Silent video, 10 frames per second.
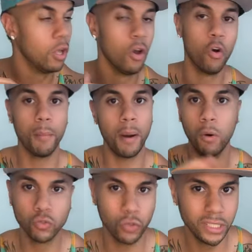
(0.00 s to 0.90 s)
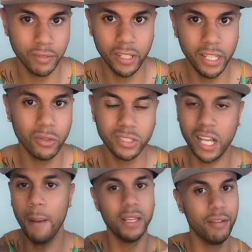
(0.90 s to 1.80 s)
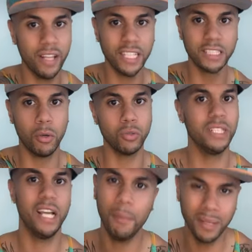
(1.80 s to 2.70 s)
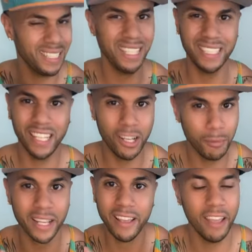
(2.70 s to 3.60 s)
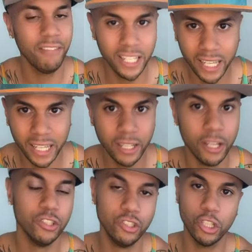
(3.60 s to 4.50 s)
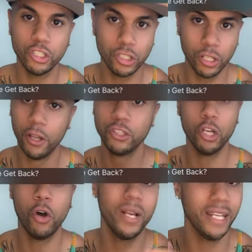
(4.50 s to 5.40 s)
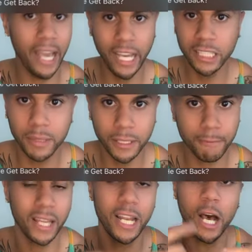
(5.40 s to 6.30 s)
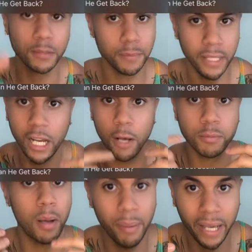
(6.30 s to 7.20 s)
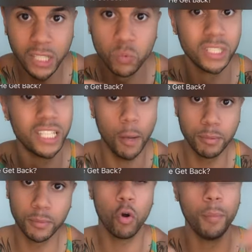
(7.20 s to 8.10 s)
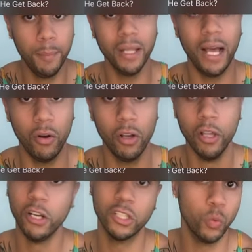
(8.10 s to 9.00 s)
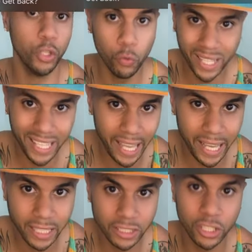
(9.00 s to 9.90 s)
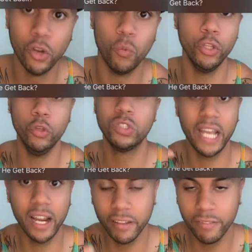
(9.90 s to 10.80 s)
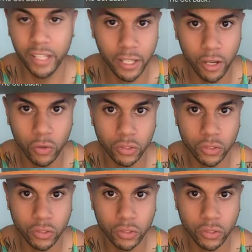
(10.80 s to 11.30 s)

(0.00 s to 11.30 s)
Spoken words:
or my most recent videos, comment the flex emoji. Comment, say this helped. If it did, just show engagement. It helps me. It helps my page, which helps more people out. Because when you engage, when you share the videos,